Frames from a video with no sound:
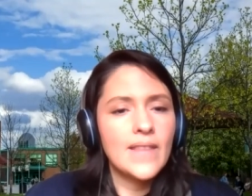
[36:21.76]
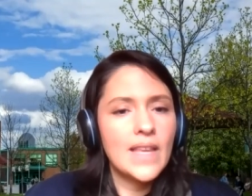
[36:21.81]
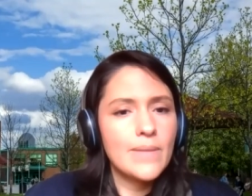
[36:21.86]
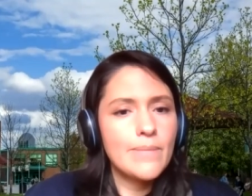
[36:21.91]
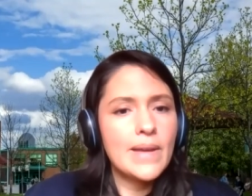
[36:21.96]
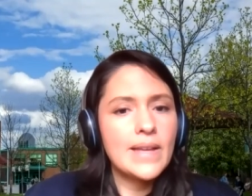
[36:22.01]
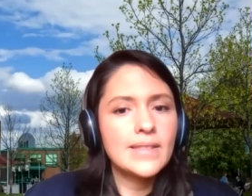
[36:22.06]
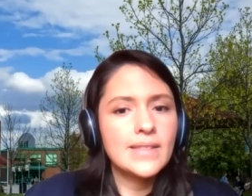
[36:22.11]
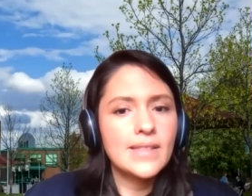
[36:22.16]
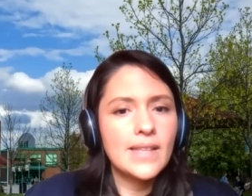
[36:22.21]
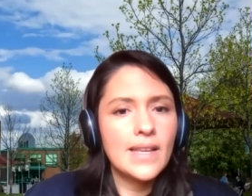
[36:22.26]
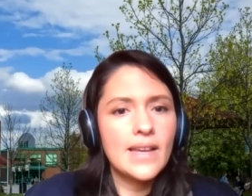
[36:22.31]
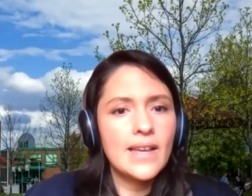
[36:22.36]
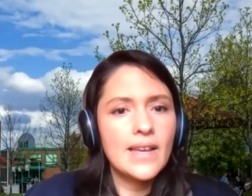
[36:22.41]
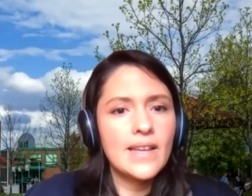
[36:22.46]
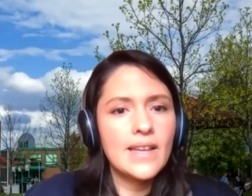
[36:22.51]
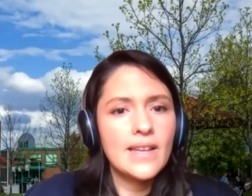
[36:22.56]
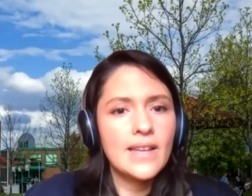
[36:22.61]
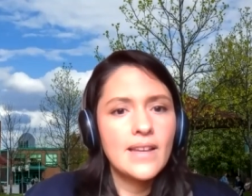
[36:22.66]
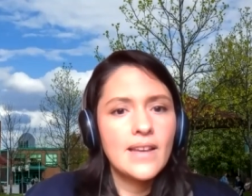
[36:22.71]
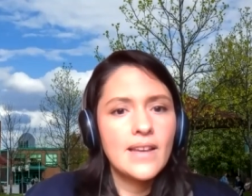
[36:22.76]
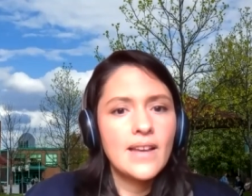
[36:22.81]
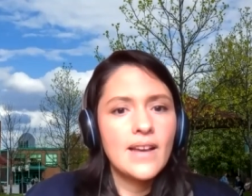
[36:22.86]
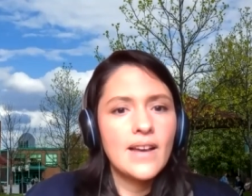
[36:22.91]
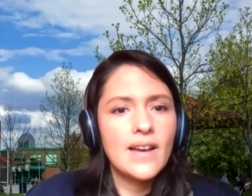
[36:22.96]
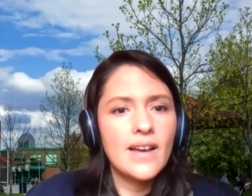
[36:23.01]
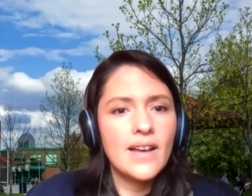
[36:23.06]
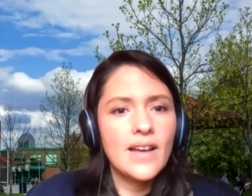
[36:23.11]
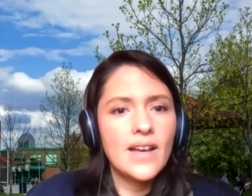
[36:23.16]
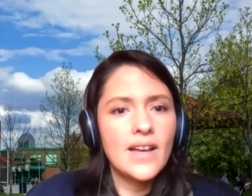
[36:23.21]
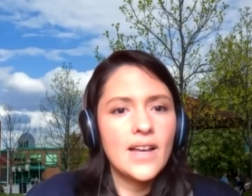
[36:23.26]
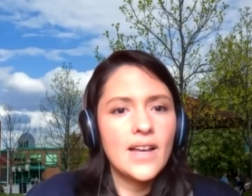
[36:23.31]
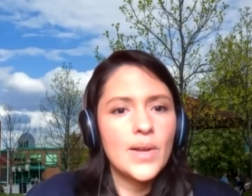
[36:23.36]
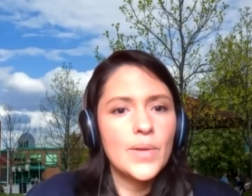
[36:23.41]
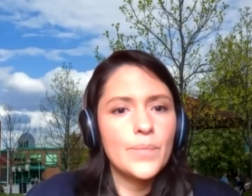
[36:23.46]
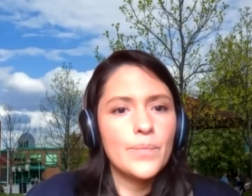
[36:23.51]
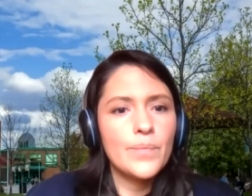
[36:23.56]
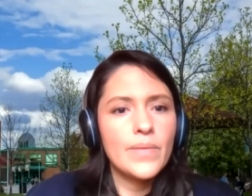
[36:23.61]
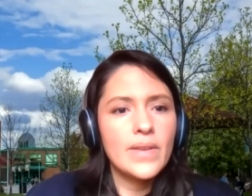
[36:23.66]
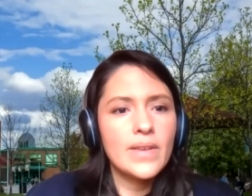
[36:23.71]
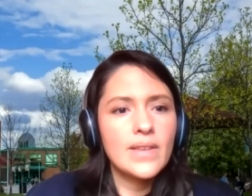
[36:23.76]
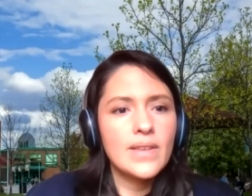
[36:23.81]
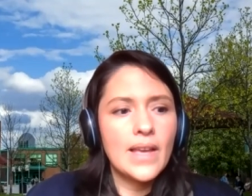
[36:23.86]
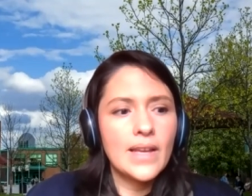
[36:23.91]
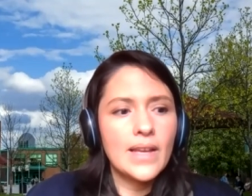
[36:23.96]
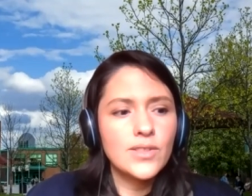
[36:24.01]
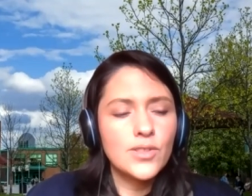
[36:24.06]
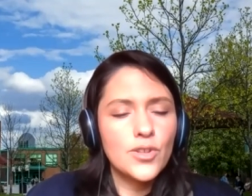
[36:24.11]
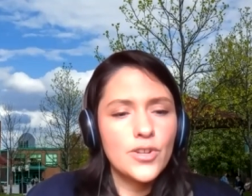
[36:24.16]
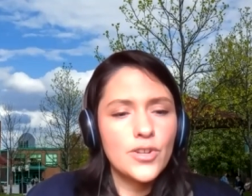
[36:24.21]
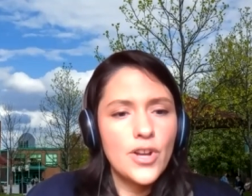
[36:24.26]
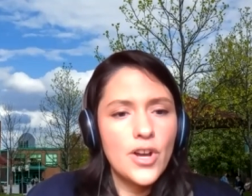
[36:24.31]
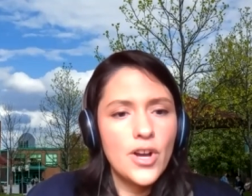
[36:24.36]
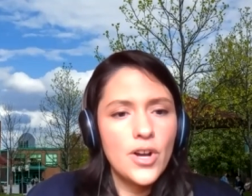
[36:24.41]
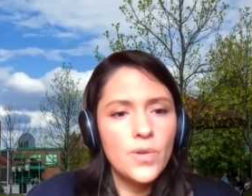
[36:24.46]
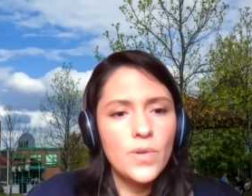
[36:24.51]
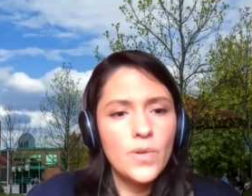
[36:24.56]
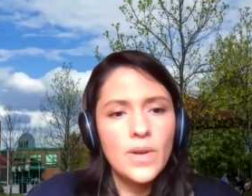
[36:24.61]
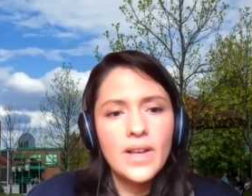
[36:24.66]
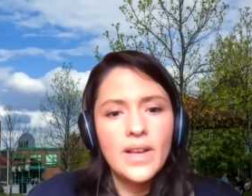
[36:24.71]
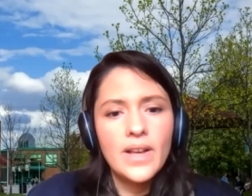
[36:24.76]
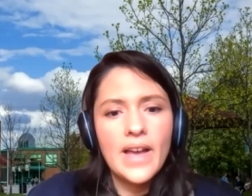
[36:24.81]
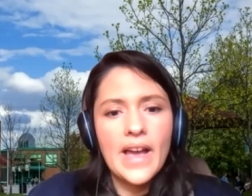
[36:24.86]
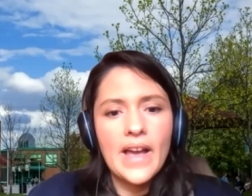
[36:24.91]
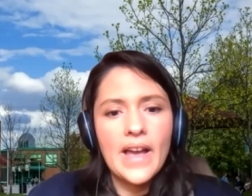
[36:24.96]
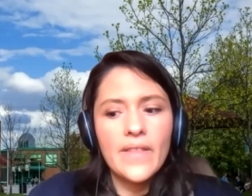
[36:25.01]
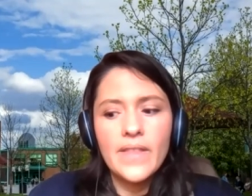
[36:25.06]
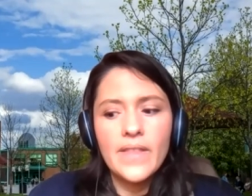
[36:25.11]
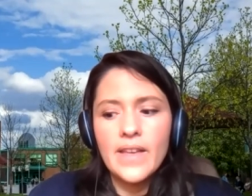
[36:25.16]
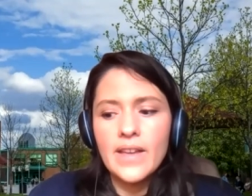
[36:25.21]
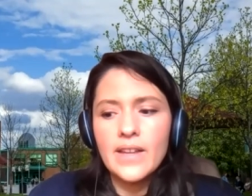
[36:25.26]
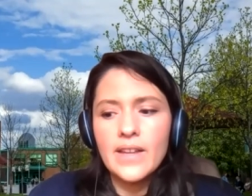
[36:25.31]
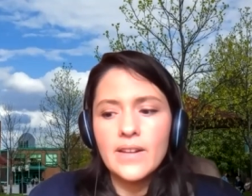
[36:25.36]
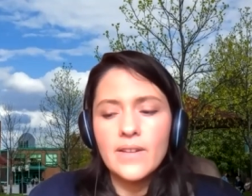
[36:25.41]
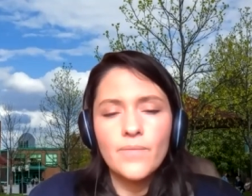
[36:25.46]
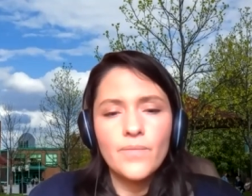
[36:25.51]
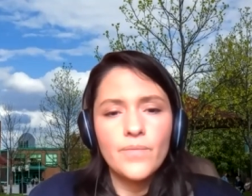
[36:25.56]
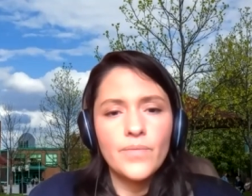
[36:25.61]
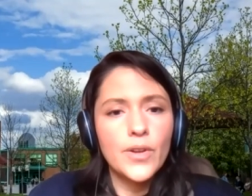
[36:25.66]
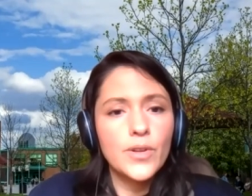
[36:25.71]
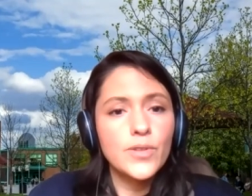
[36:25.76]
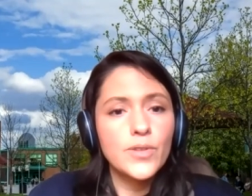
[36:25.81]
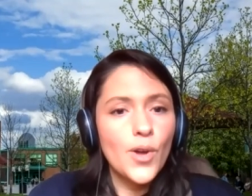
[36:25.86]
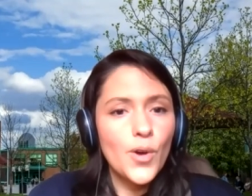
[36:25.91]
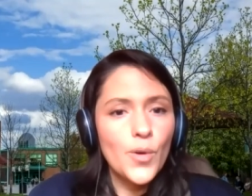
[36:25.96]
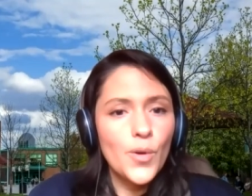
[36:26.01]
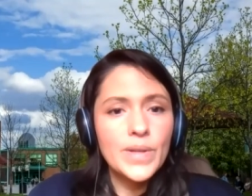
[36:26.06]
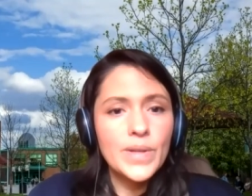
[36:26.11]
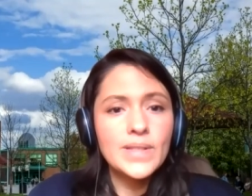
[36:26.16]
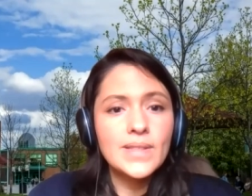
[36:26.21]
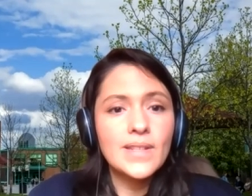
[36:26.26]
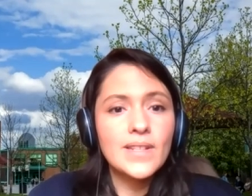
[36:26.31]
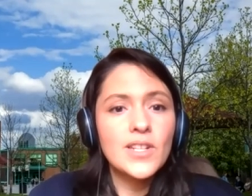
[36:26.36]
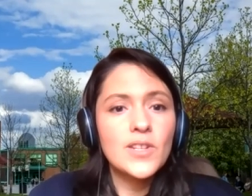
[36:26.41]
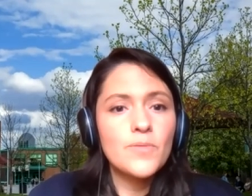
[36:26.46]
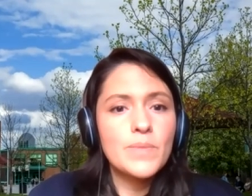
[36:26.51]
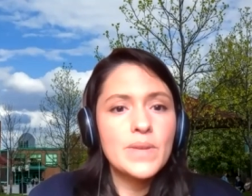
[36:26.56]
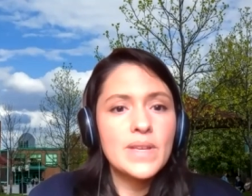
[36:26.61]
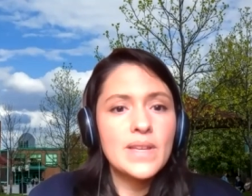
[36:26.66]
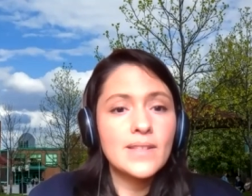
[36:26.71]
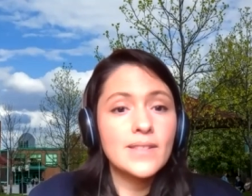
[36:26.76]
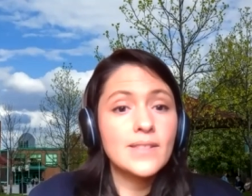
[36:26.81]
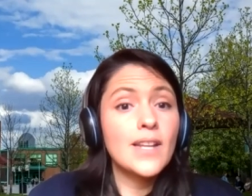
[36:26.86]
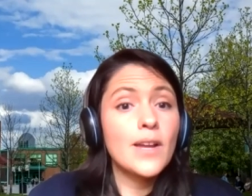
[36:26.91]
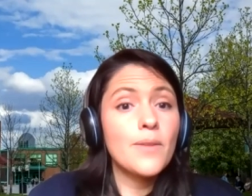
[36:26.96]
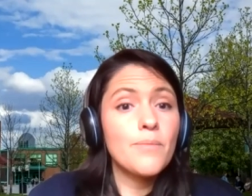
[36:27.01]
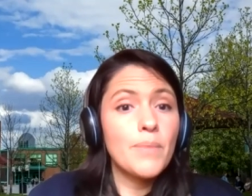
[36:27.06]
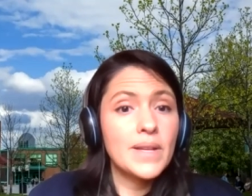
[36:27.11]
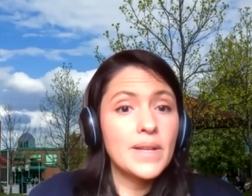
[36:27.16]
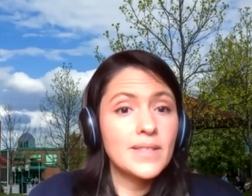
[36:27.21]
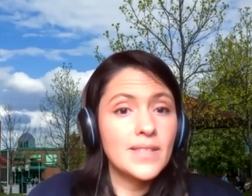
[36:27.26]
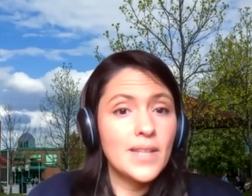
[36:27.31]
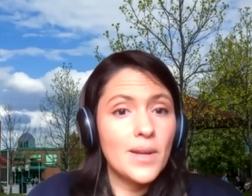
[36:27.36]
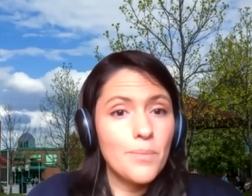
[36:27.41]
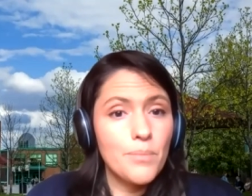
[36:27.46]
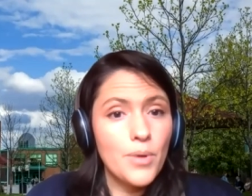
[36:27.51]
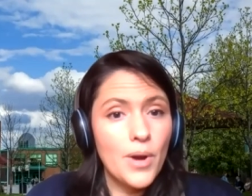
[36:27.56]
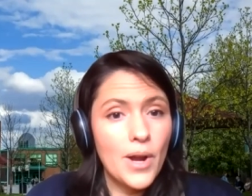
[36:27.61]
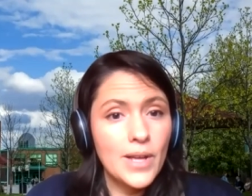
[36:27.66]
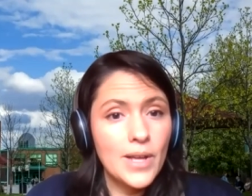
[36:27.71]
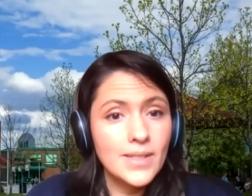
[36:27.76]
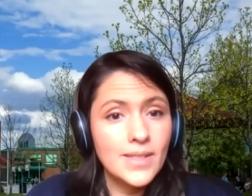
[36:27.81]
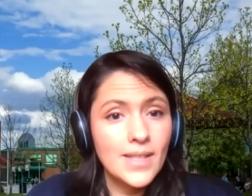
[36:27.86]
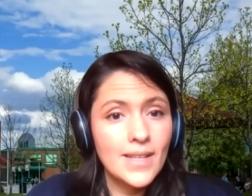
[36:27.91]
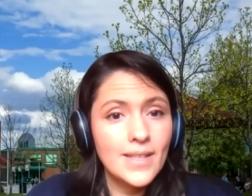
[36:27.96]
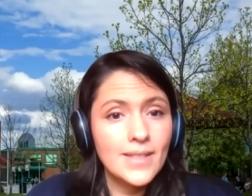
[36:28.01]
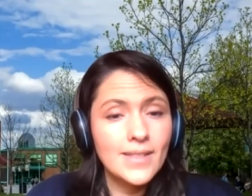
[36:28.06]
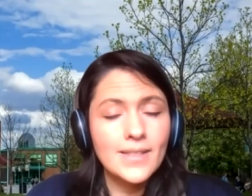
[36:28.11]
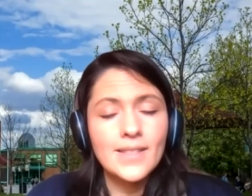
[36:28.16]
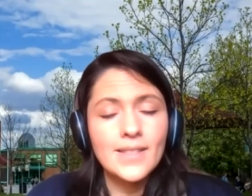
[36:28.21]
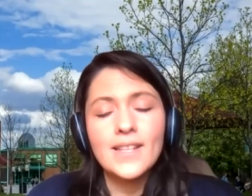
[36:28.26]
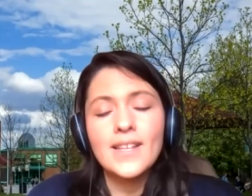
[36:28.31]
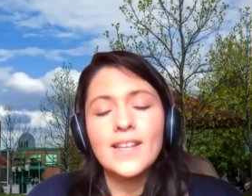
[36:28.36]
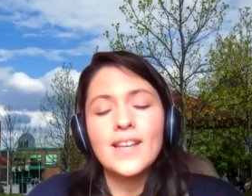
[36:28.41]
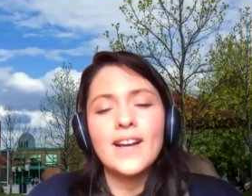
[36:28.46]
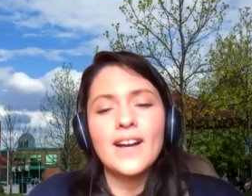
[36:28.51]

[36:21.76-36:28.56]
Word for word: They may say um, yes or no. And then there's always going to be a step-by-step process.